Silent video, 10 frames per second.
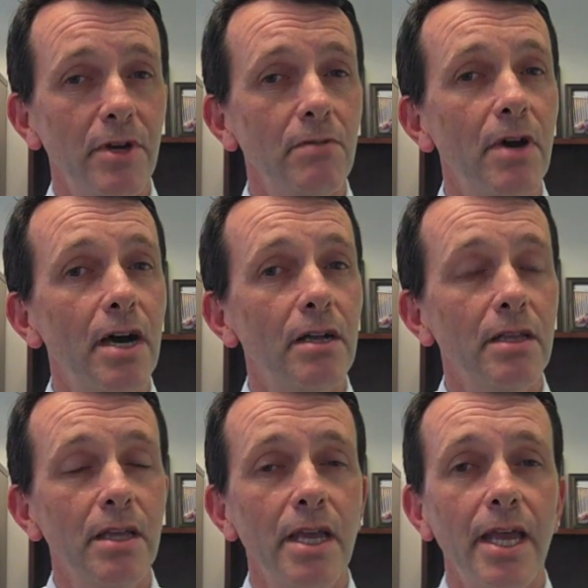very
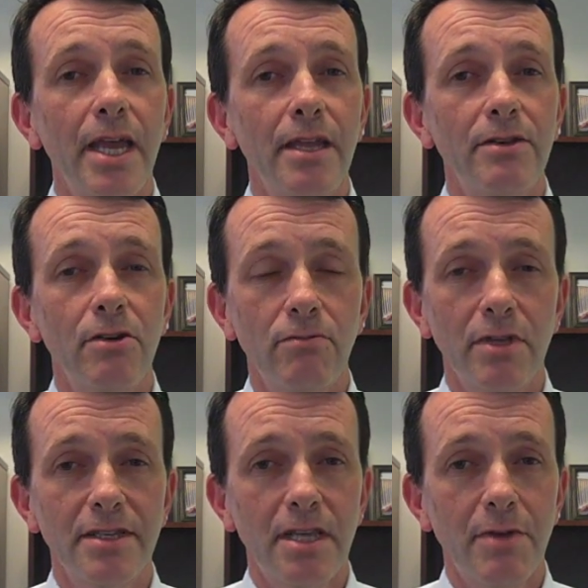well and don't
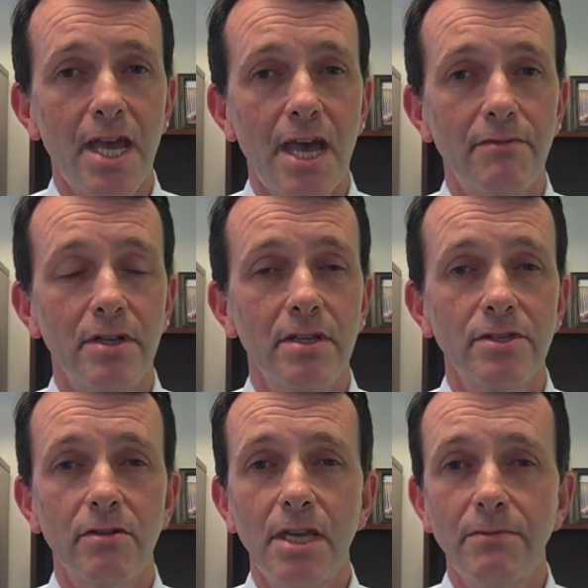realize they may have it.
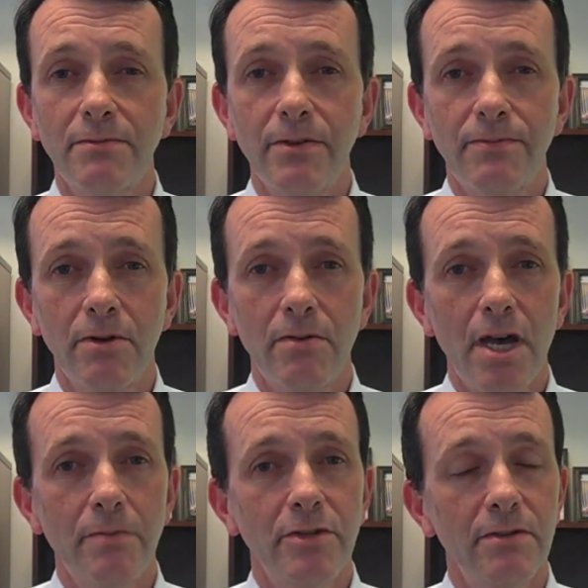So even if you feel
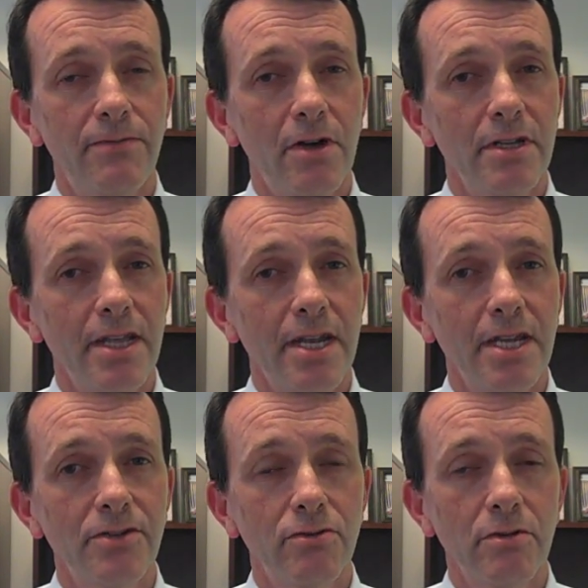well but you fall into that
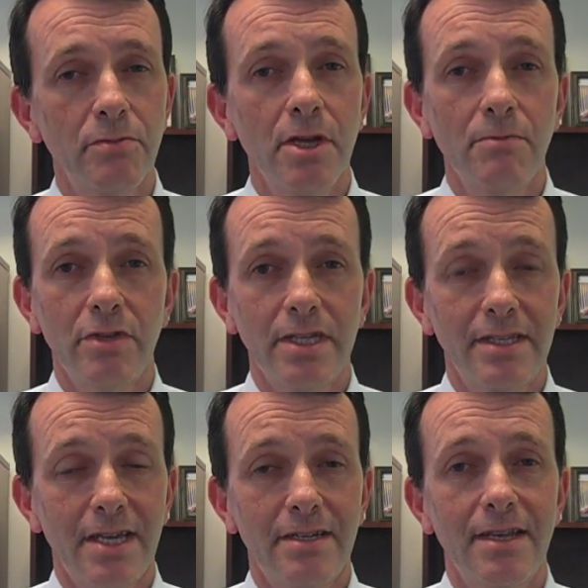age group, please
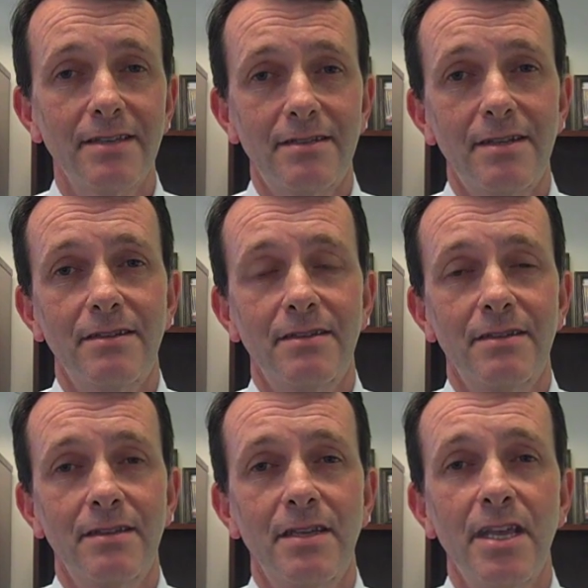get tested.
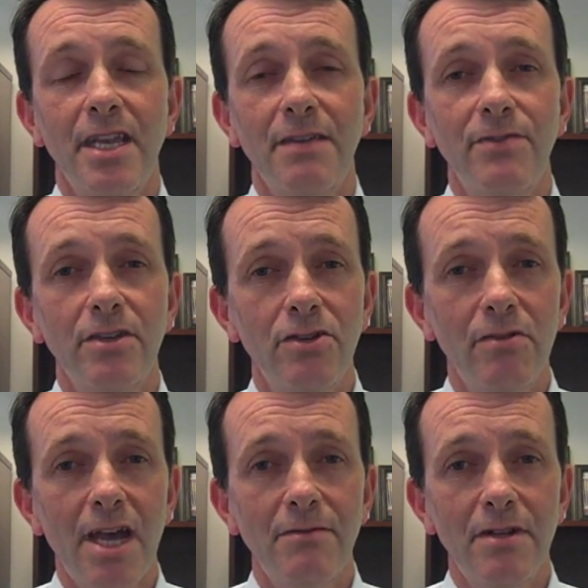If you do
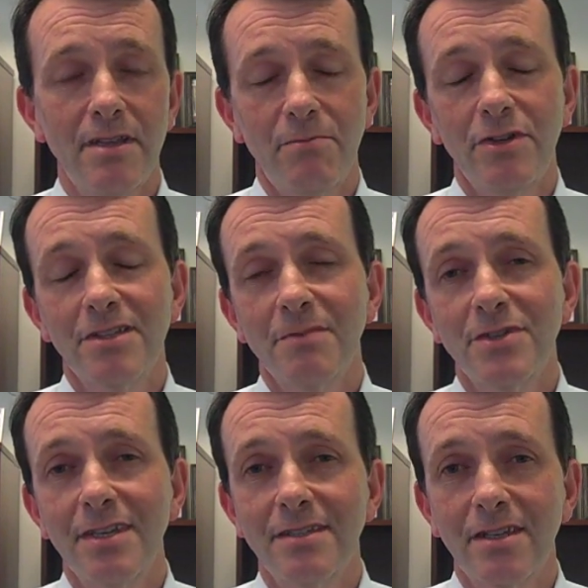have it, then please come
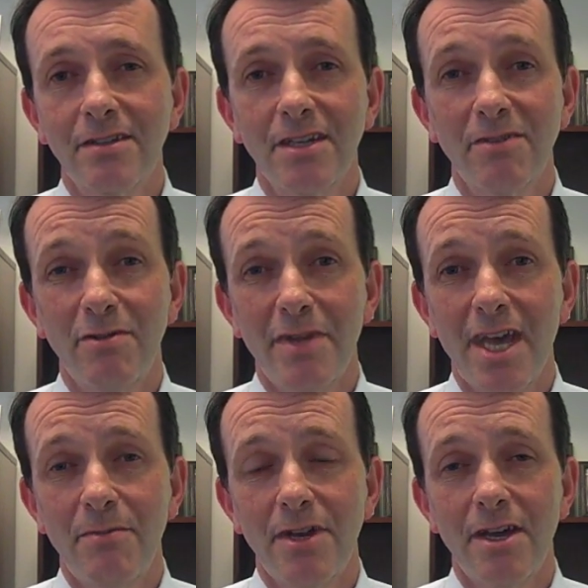see us in clinic and we'd be
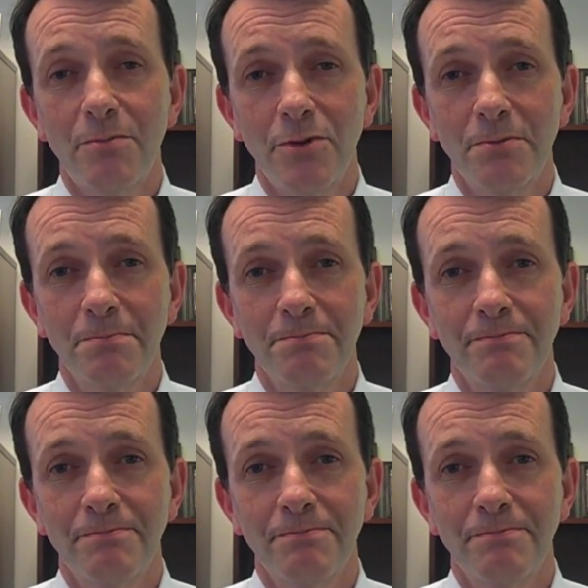happy to help you.